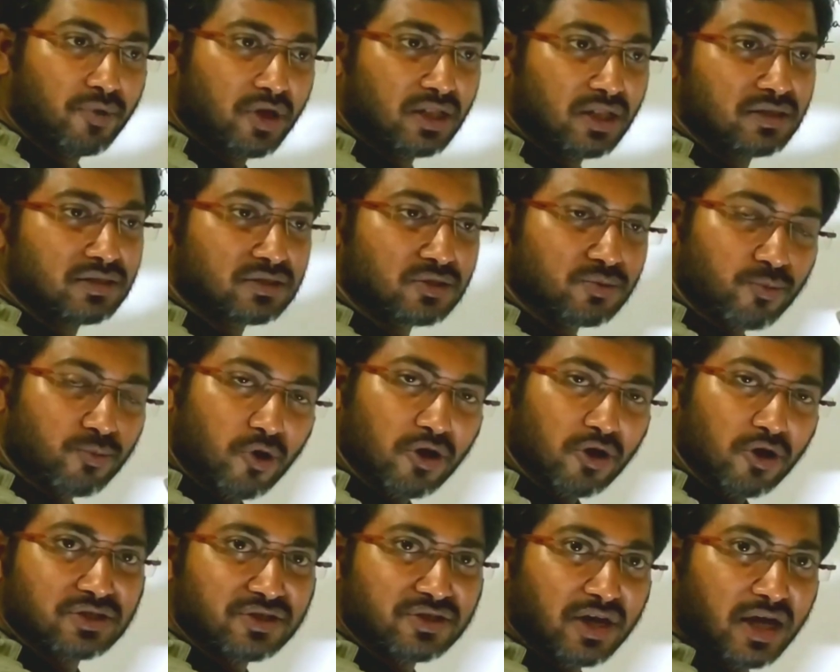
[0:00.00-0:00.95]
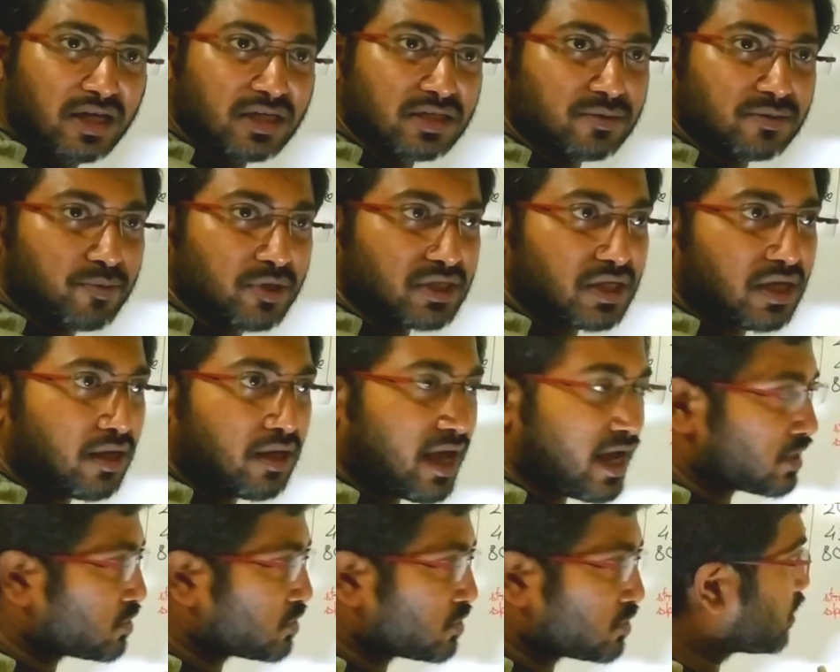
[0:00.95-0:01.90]
means small strike spacing
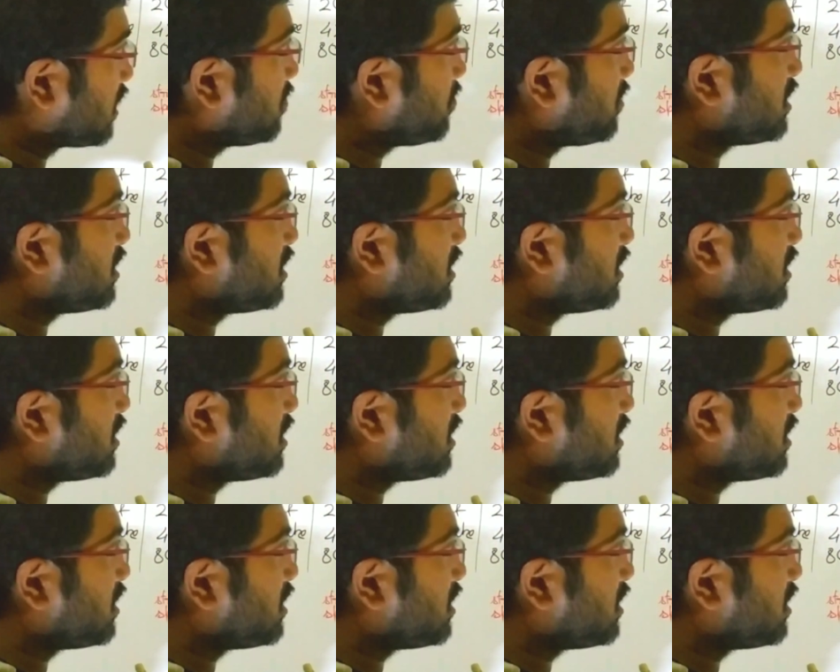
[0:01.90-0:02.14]
actually